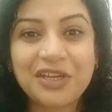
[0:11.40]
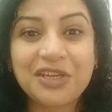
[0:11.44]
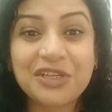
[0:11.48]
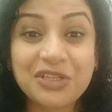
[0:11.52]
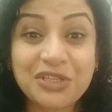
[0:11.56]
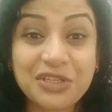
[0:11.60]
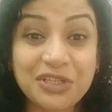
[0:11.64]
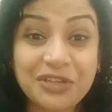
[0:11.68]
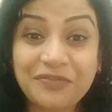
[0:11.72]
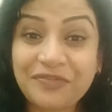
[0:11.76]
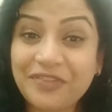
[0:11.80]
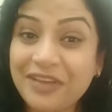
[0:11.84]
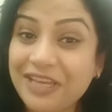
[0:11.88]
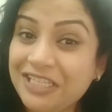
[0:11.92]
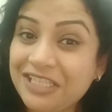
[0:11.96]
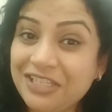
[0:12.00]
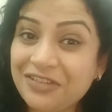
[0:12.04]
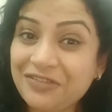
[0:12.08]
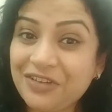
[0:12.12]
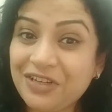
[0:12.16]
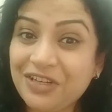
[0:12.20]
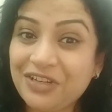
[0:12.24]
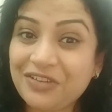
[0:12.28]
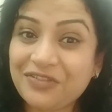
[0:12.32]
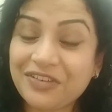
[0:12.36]
So the
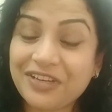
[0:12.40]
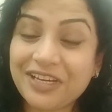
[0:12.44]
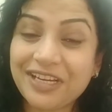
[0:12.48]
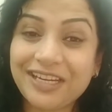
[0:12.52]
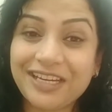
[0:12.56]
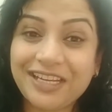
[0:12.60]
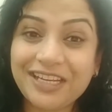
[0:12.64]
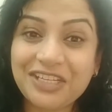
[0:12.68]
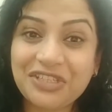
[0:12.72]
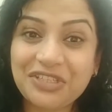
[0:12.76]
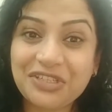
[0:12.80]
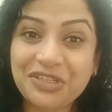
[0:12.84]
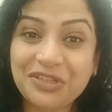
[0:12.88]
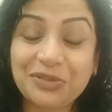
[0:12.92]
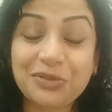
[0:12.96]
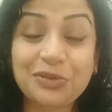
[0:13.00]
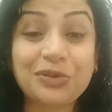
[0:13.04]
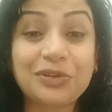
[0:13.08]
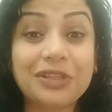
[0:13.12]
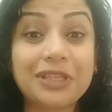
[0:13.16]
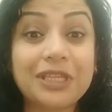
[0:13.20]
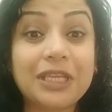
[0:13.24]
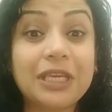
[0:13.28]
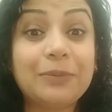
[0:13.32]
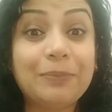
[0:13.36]
festival of Ganesh
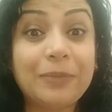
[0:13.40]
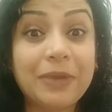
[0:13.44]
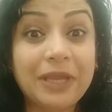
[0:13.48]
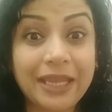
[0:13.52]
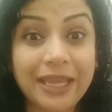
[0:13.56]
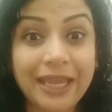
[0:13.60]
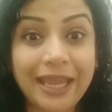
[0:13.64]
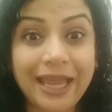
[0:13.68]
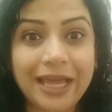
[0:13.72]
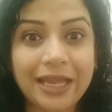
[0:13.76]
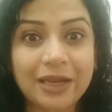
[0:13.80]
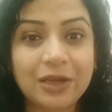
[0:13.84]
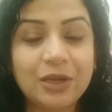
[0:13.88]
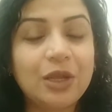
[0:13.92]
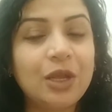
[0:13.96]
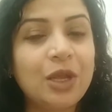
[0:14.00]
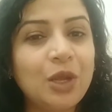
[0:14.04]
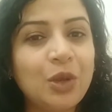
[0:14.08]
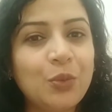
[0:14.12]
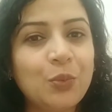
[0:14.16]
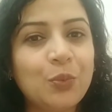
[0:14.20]
Chaturthi began